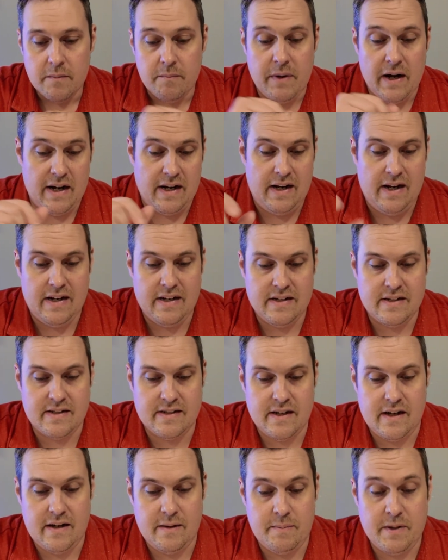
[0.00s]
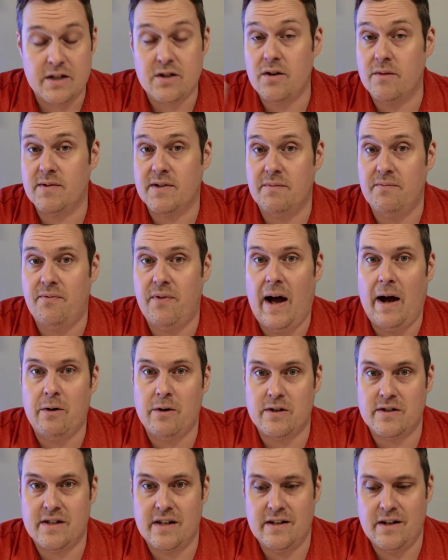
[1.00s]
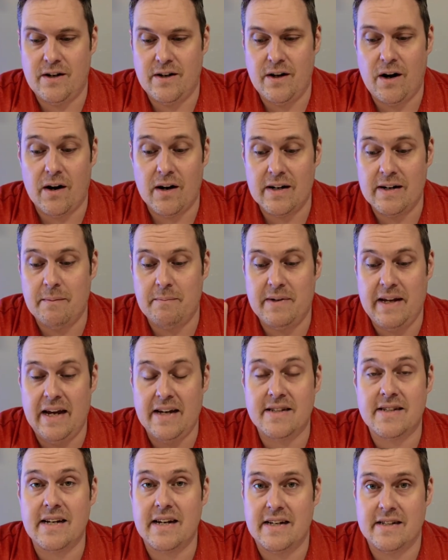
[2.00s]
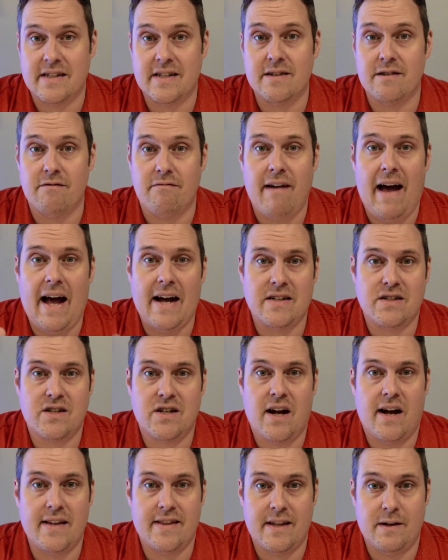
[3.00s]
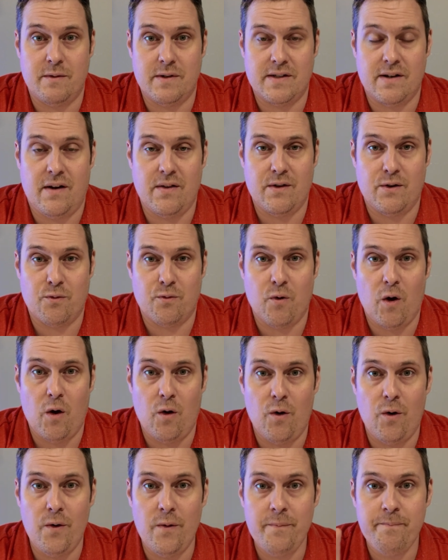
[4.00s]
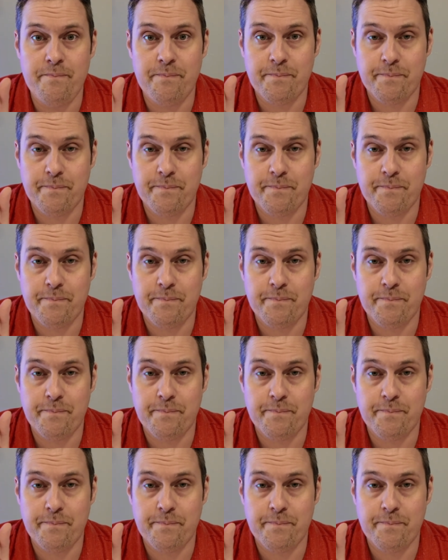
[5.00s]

it is a picture of some flowers in her yard. And I'm guessing it's the last shot that was on the roll.